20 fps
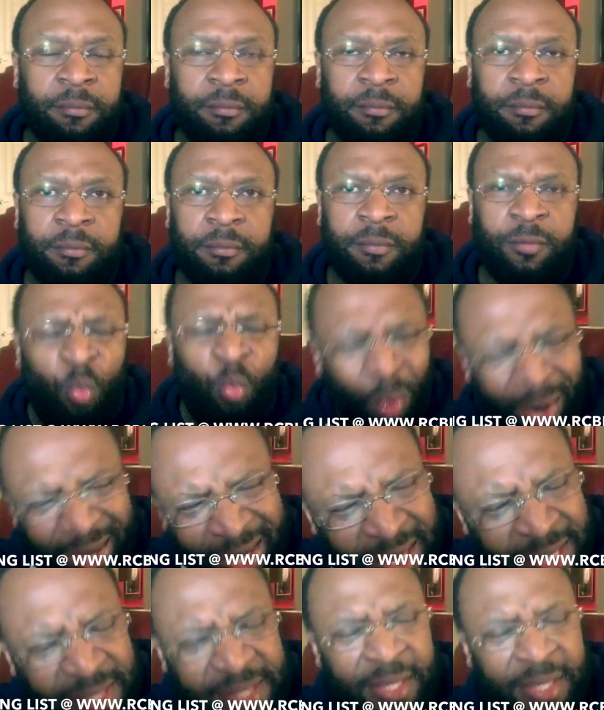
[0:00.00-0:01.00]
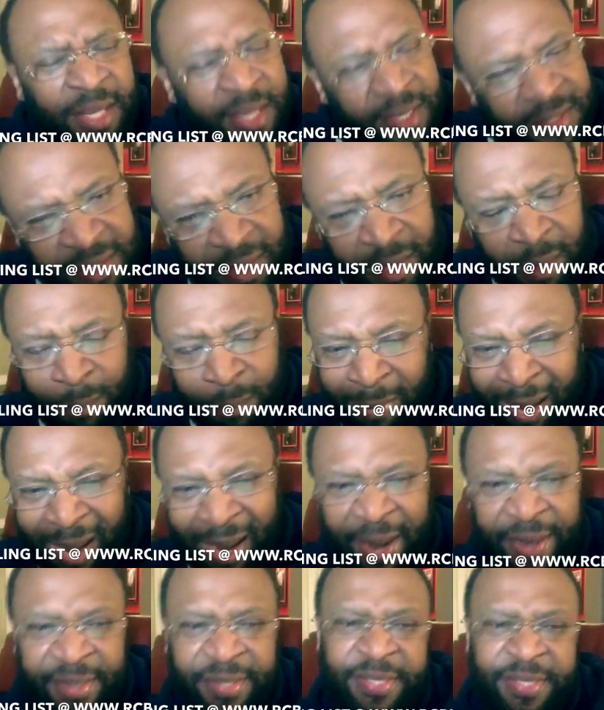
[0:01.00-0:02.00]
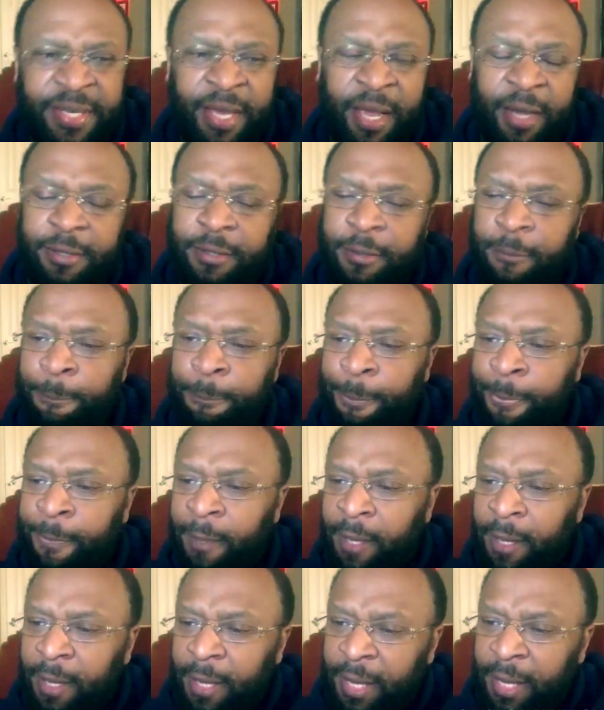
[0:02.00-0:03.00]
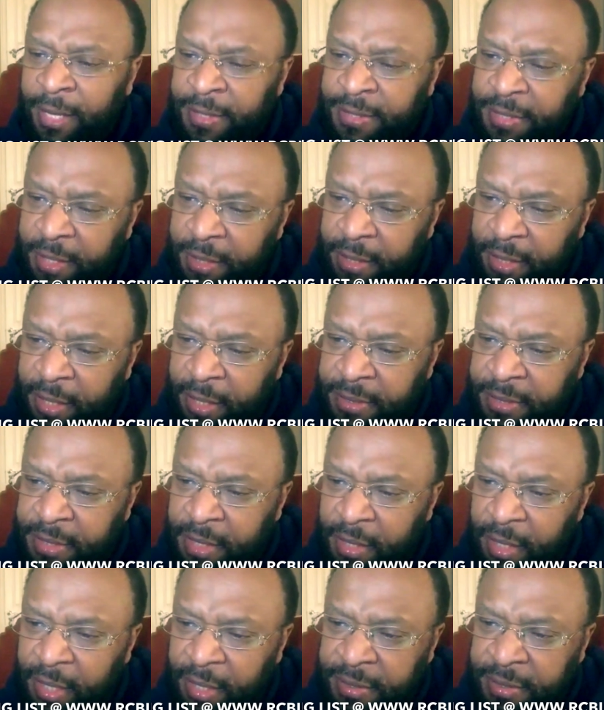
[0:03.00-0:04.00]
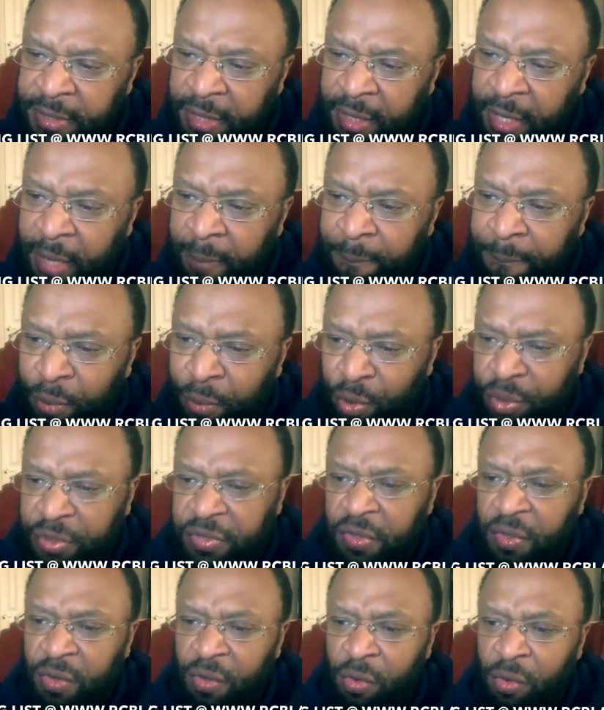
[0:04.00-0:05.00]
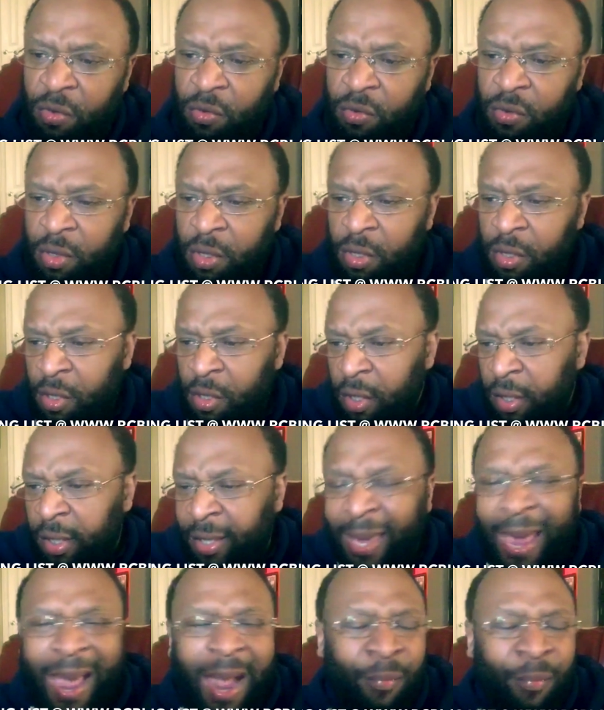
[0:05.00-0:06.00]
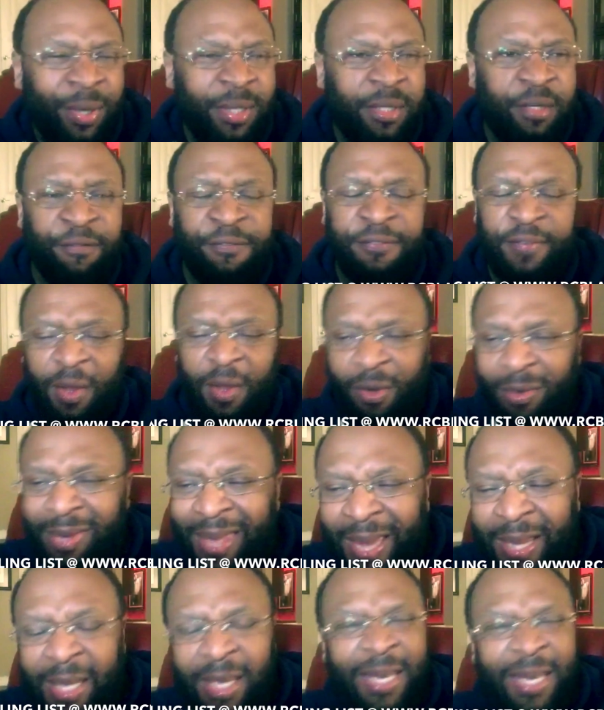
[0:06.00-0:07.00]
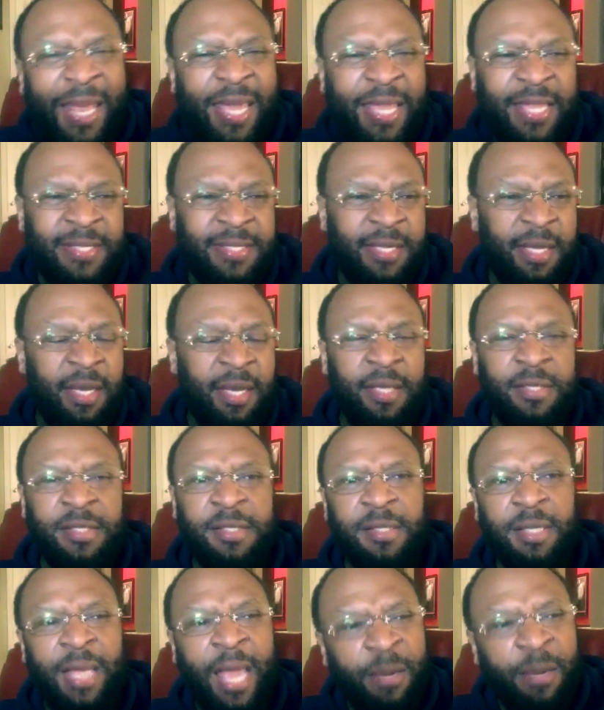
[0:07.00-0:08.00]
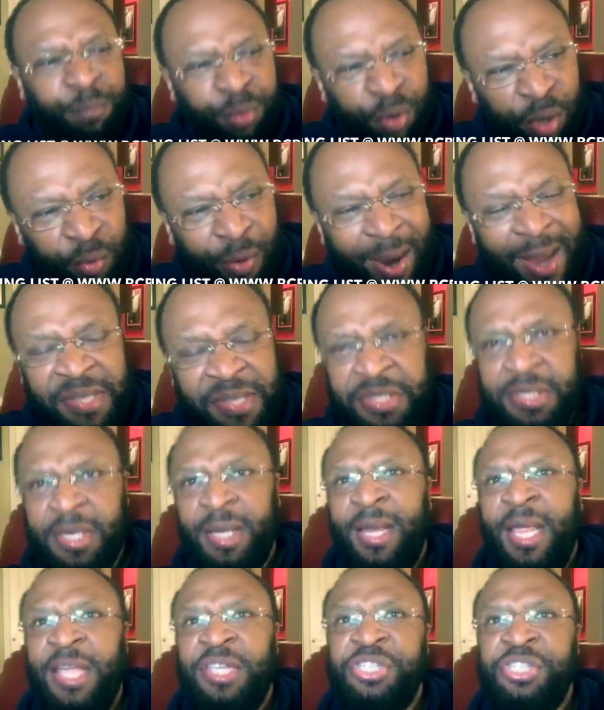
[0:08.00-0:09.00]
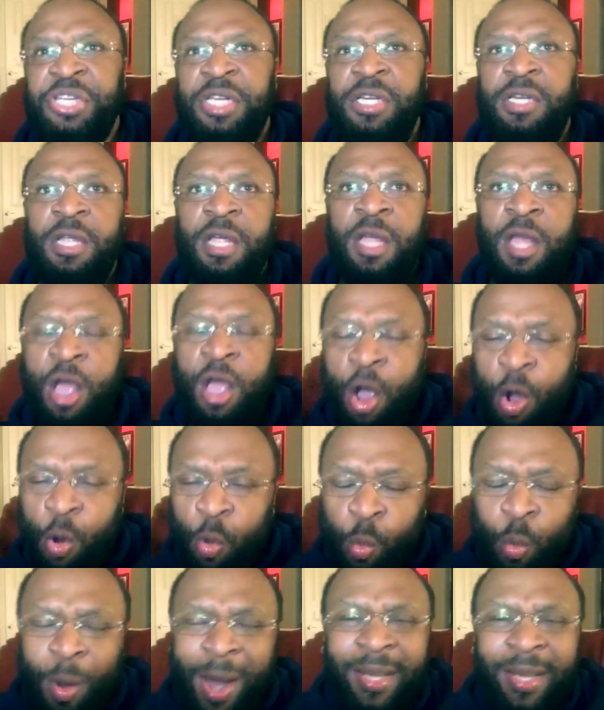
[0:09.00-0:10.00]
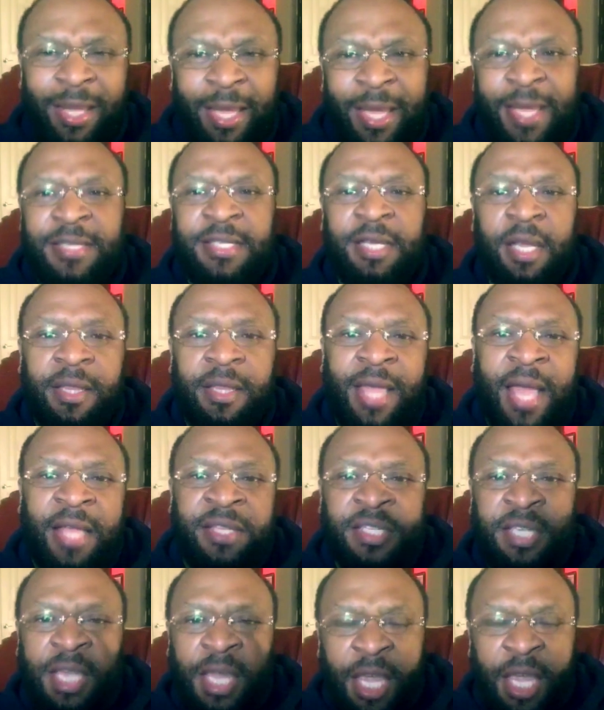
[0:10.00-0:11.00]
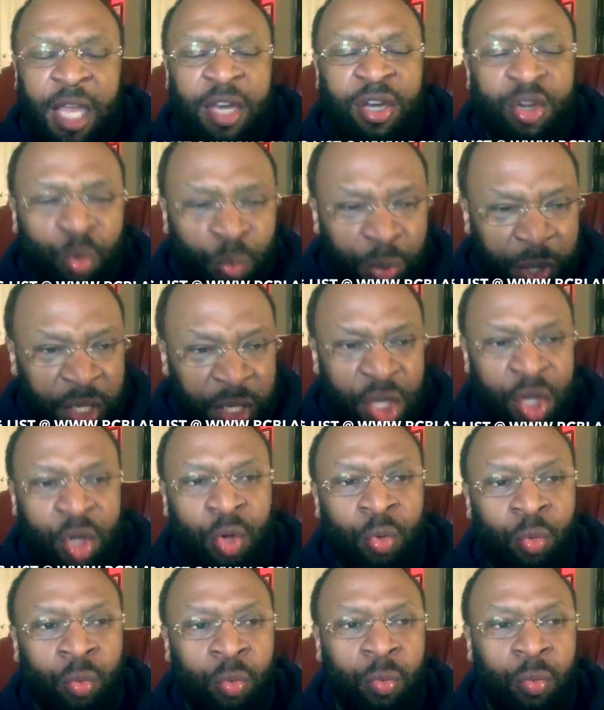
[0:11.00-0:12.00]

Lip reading: What is it? Is it a mindset? Is it a personal character flaw, like laziness, like procrastination? What is it that's hindering you?